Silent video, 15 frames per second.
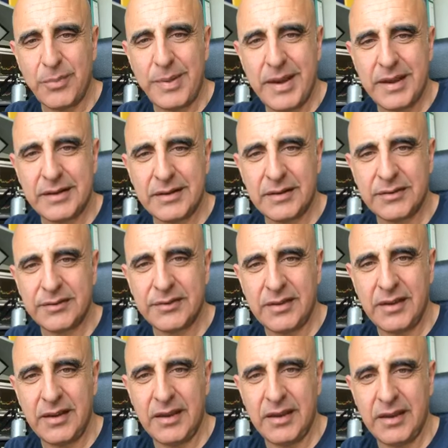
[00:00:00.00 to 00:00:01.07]
back and
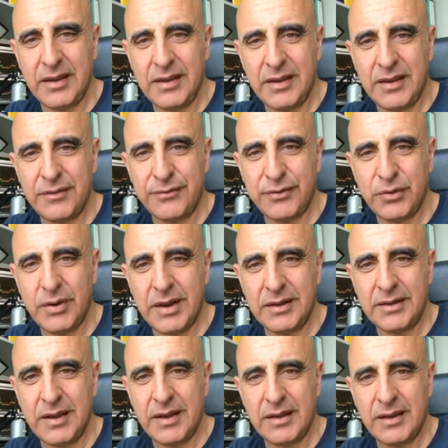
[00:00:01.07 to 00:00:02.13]
see if you had
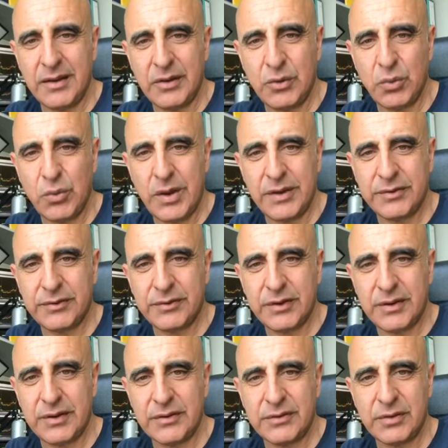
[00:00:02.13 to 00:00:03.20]
any
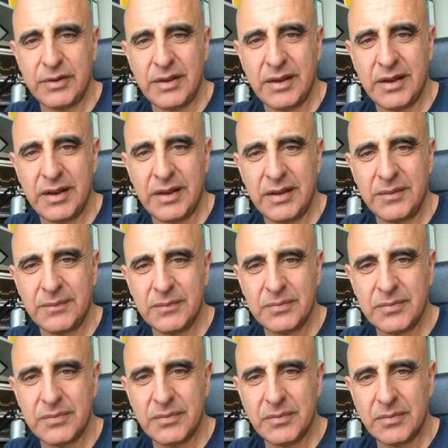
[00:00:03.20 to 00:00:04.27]
questions today.
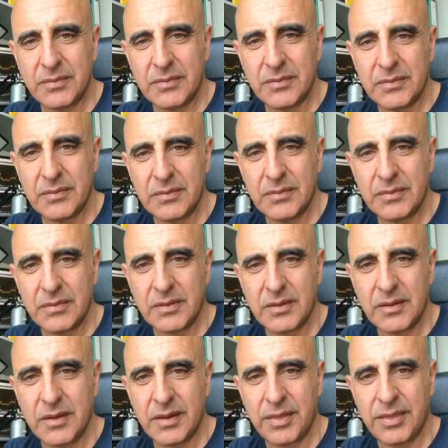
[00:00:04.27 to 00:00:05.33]

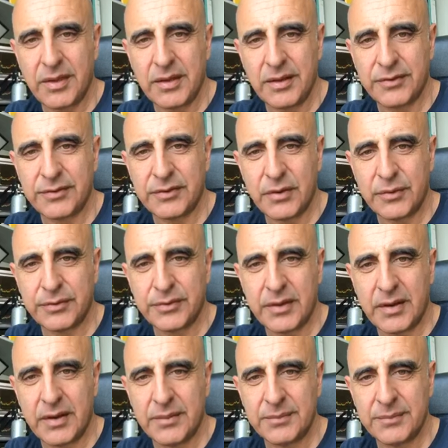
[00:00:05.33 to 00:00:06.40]
I think I saw
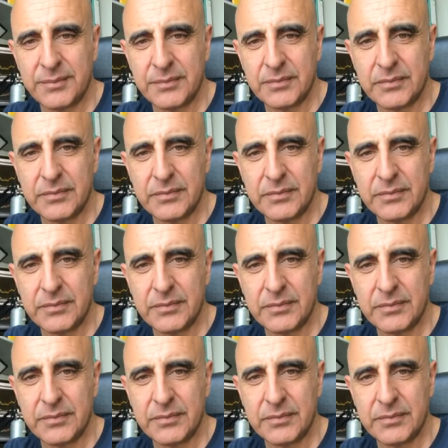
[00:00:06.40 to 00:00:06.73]
some.